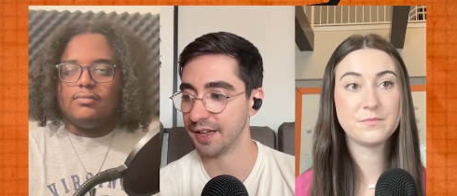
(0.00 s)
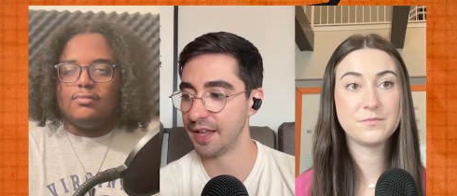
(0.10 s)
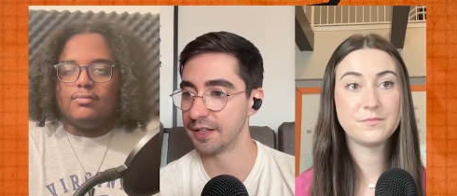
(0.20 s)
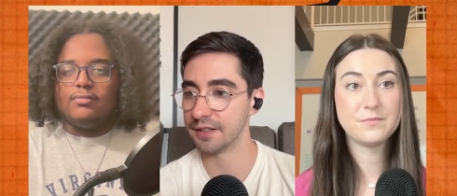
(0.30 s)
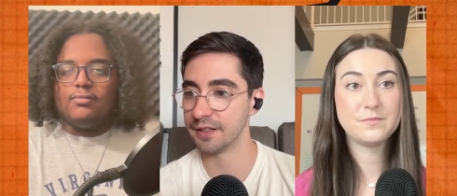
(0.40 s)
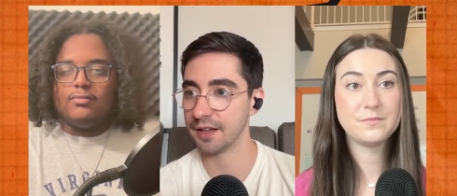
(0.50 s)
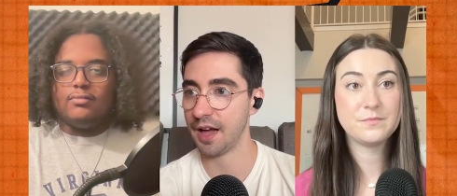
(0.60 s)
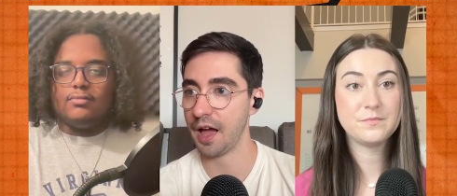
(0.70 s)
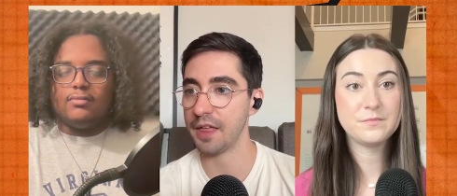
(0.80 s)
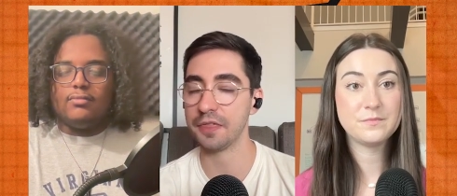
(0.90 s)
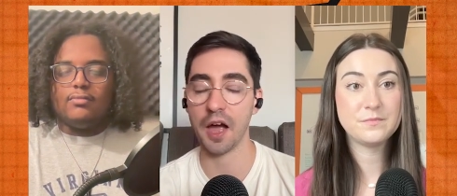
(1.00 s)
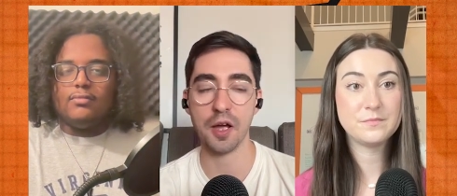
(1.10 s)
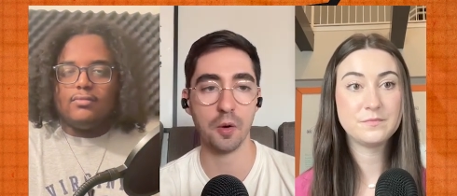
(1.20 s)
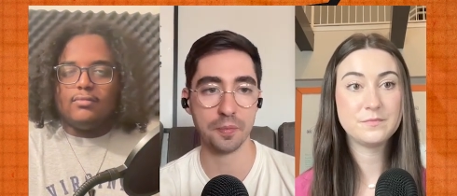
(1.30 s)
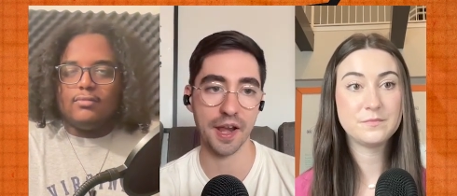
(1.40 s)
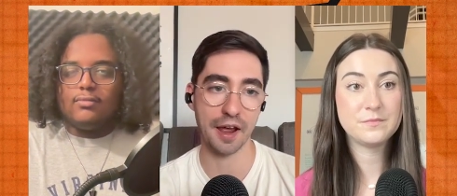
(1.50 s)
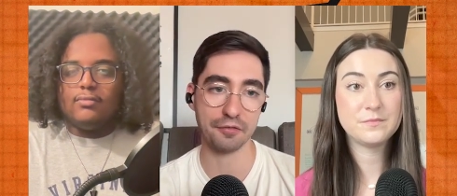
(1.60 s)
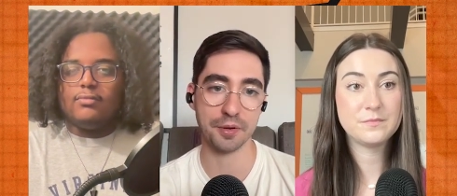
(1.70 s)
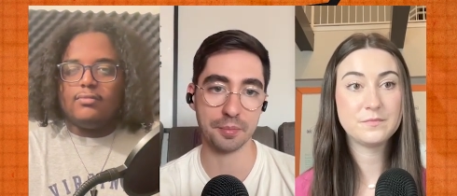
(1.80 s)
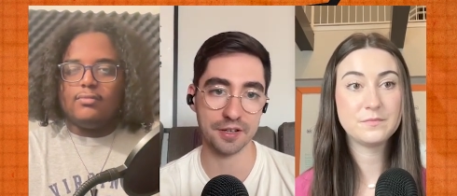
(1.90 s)
Speaker 1: And I, I hope that
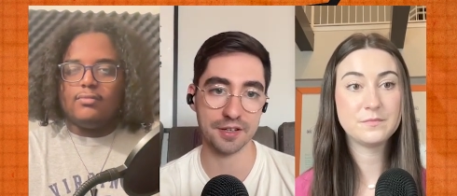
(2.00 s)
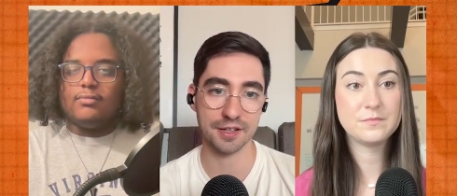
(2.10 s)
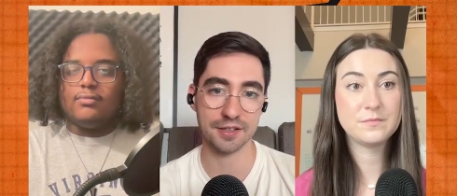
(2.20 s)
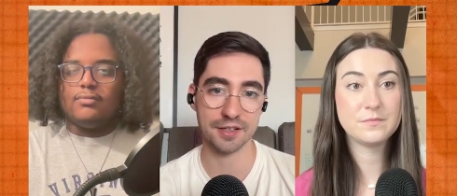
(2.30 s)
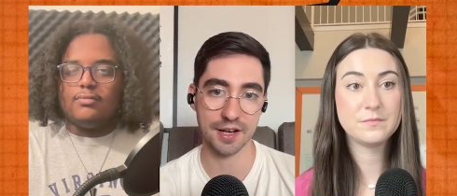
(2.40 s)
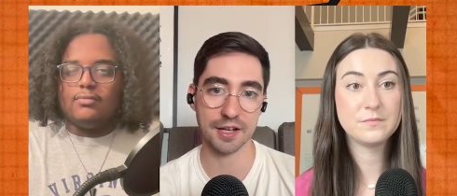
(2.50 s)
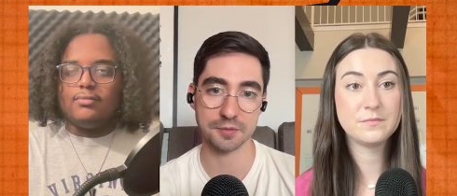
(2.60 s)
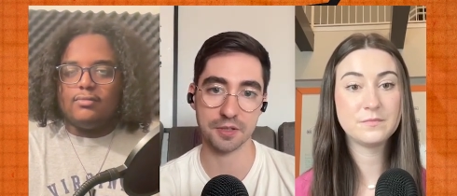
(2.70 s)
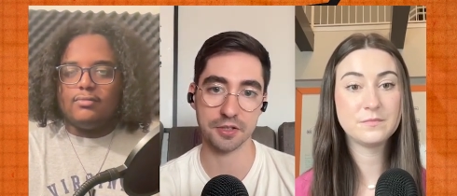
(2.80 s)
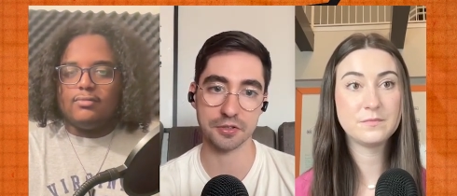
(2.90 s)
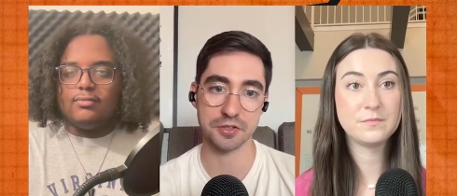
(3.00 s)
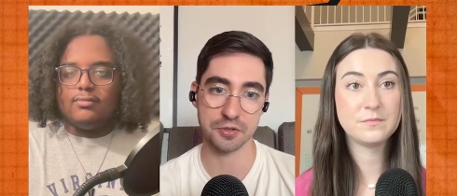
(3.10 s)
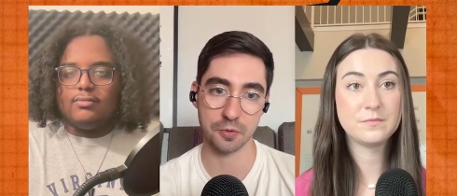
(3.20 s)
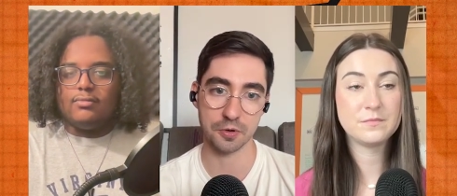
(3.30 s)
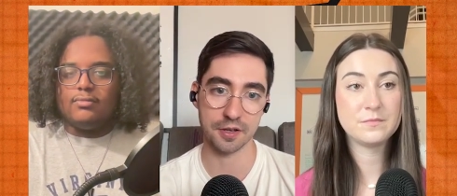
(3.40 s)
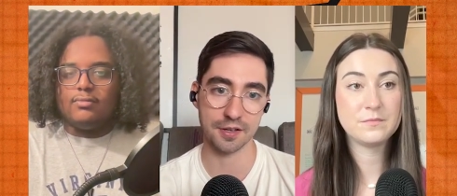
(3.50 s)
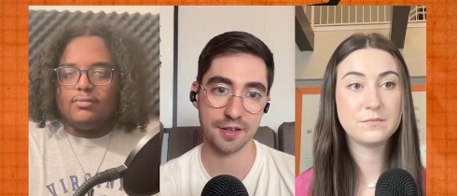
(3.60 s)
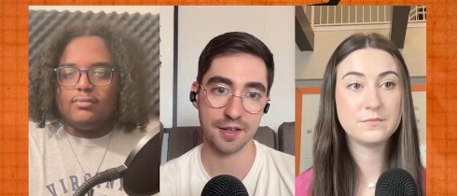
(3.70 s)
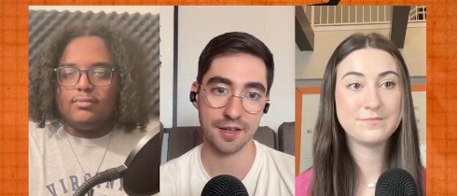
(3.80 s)
everybody can connect with a good story